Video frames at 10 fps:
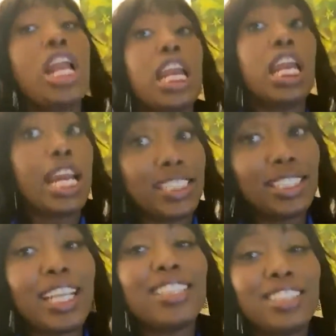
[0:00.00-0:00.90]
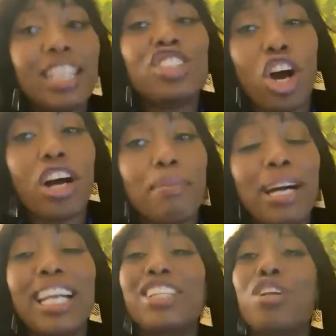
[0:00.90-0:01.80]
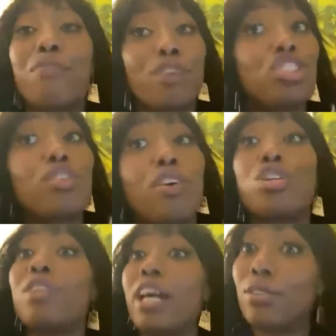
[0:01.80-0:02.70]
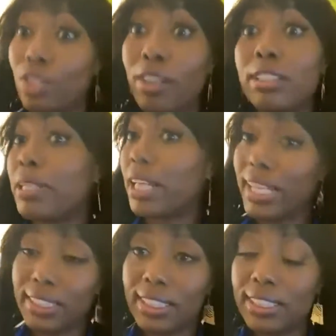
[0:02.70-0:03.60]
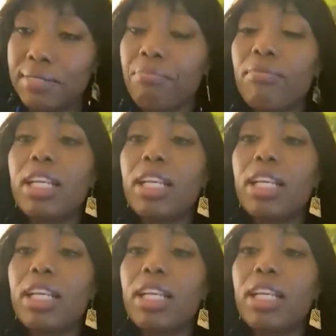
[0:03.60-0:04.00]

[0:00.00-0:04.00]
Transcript: let's talk about, like, first of all, you're not going to talk to me like this.